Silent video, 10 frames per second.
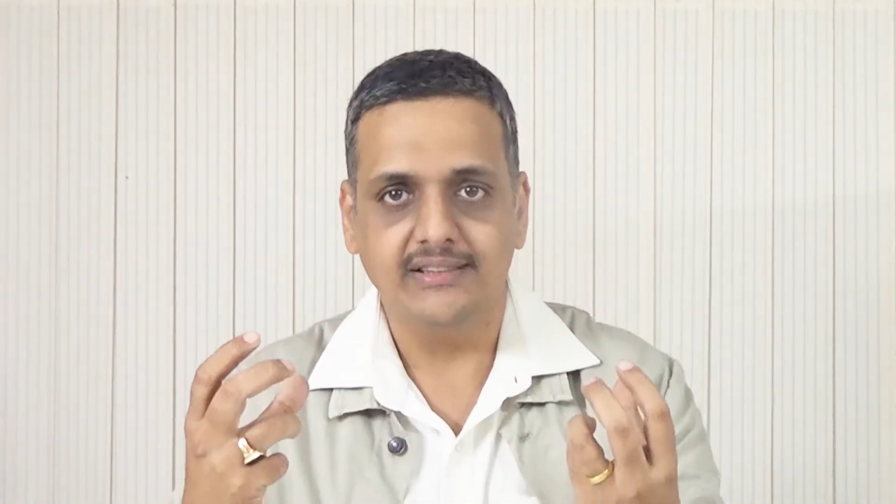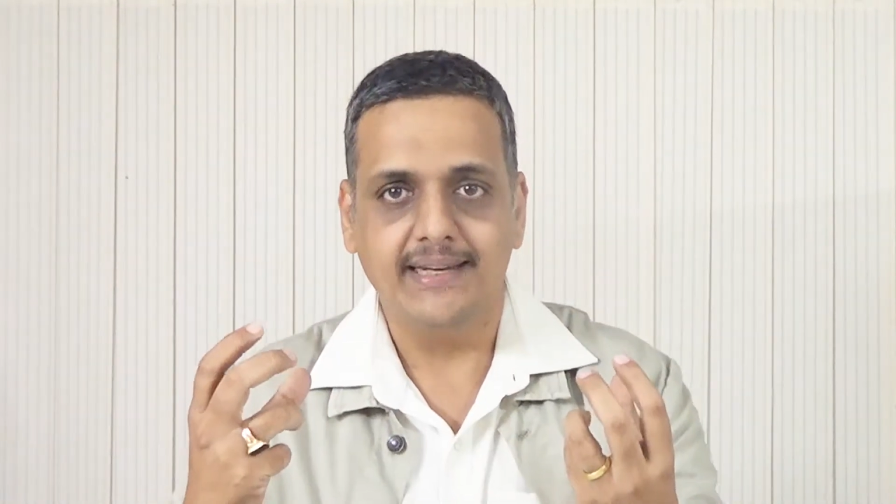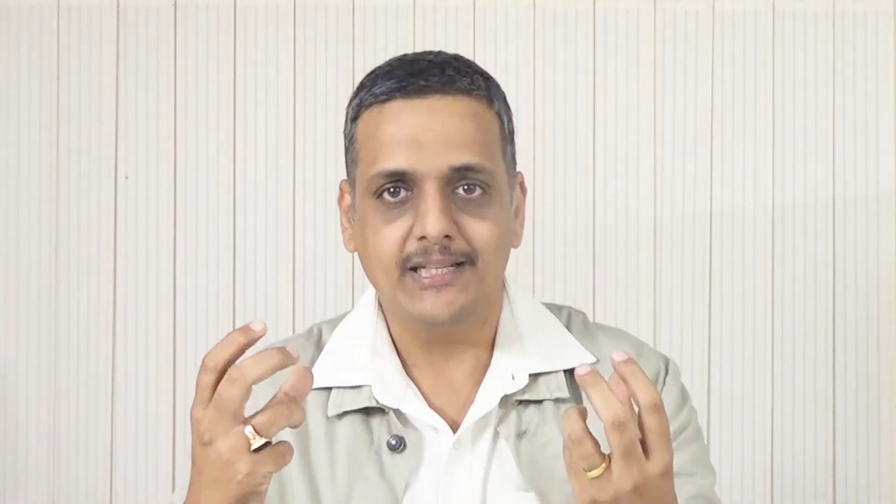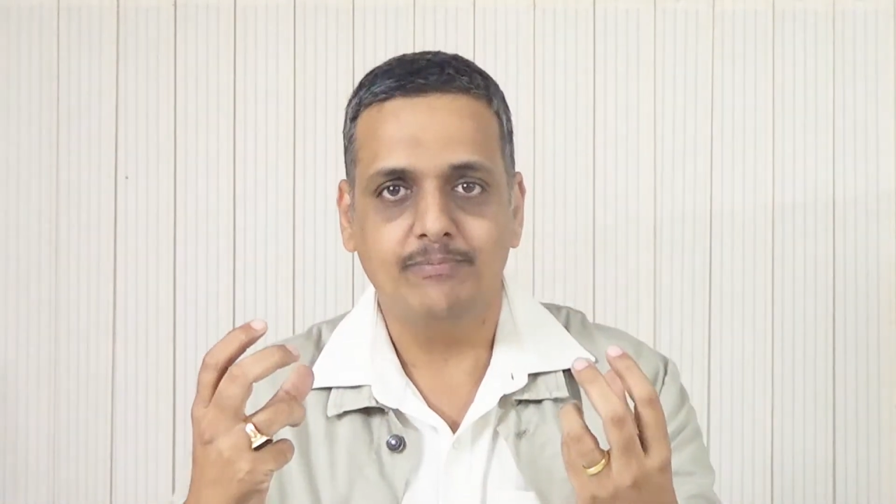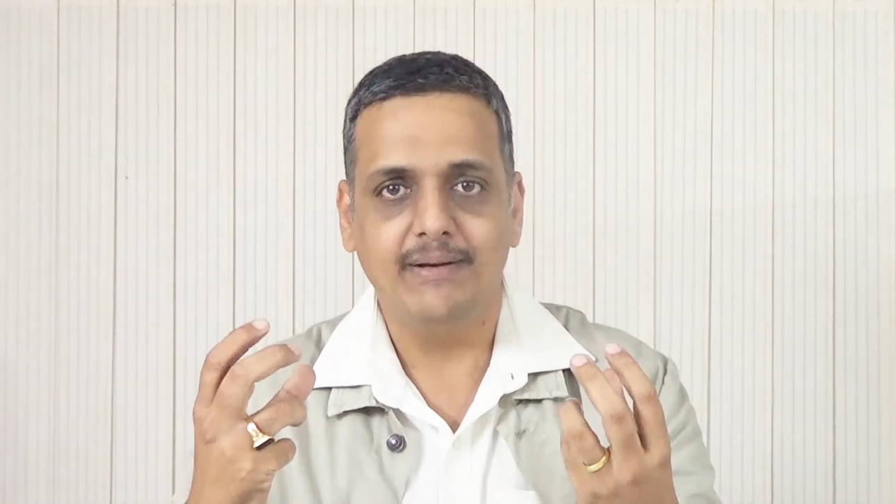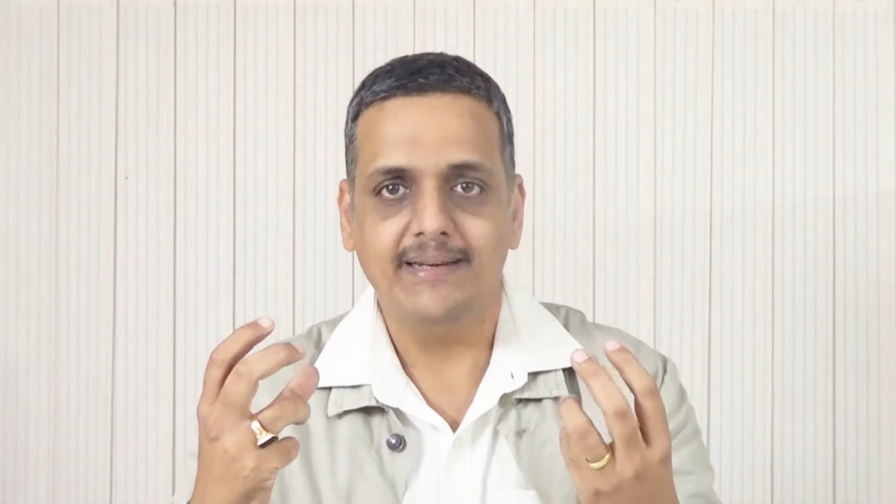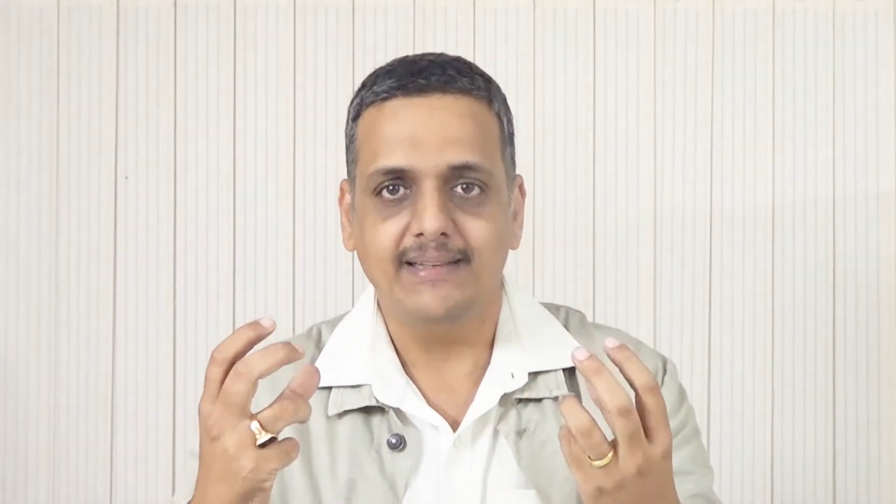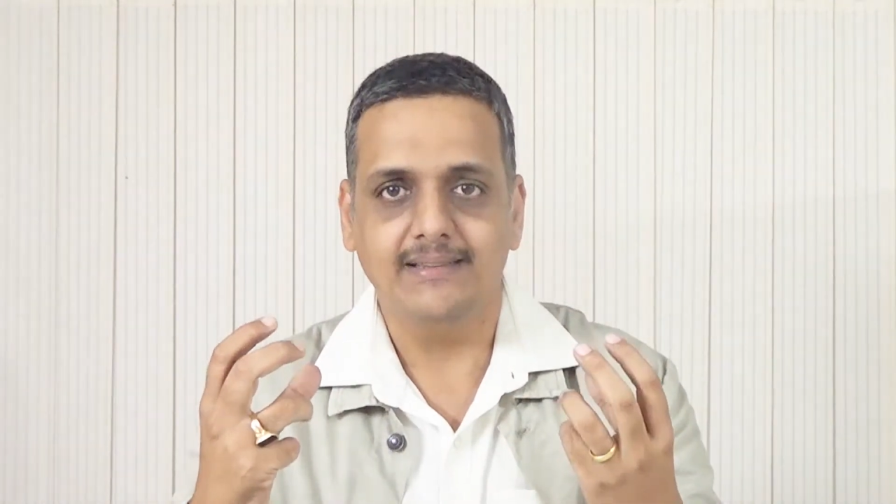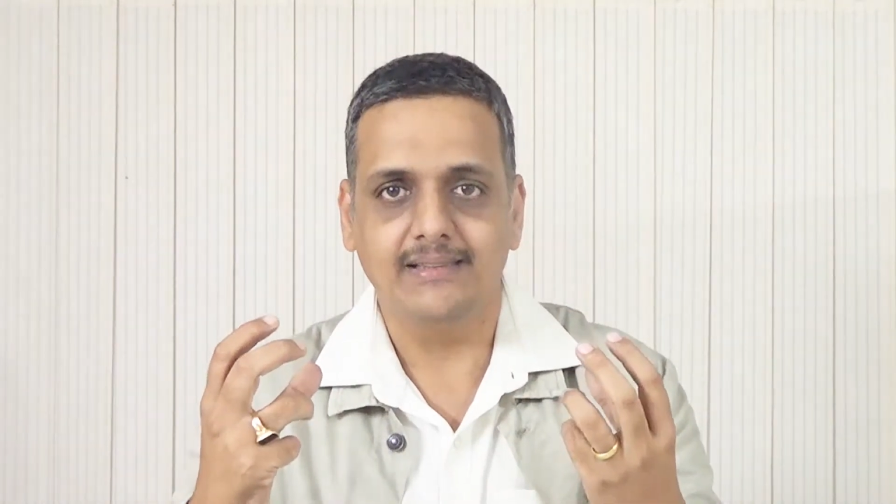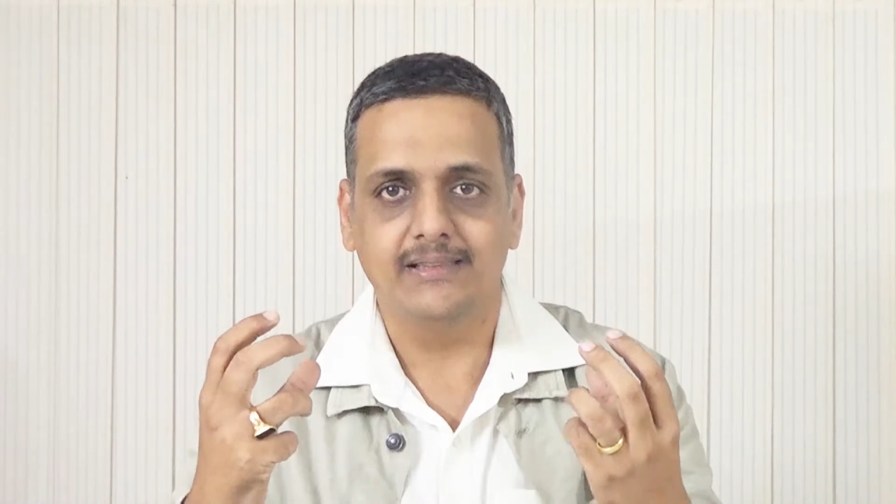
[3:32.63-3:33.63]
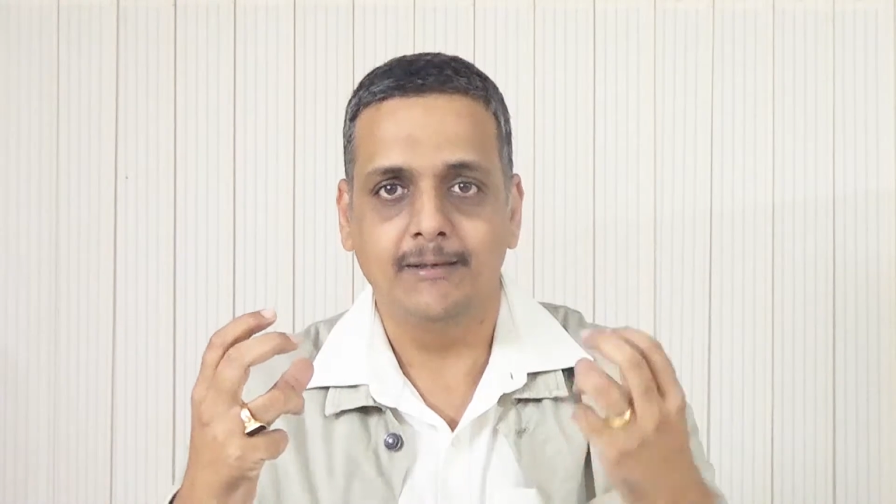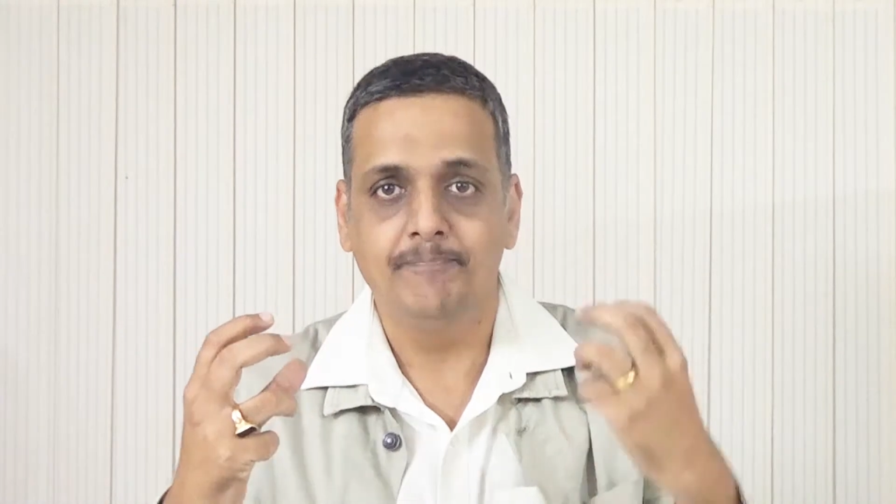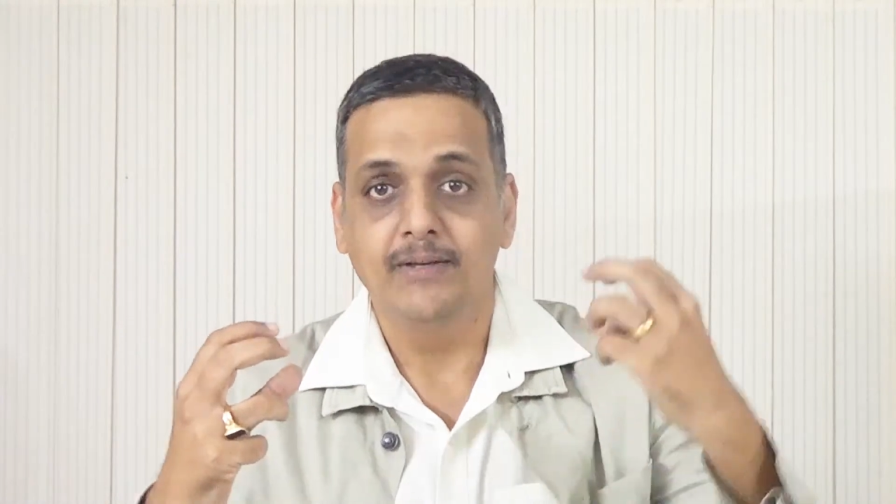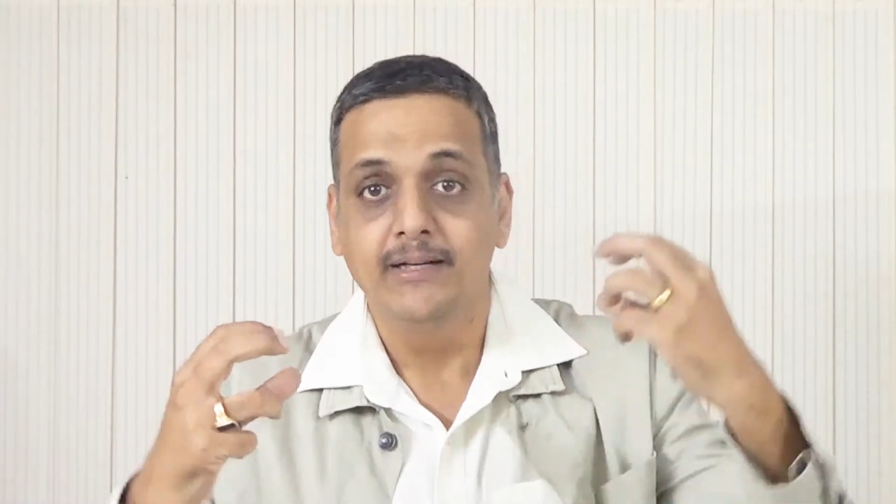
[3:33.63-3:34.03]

the experience,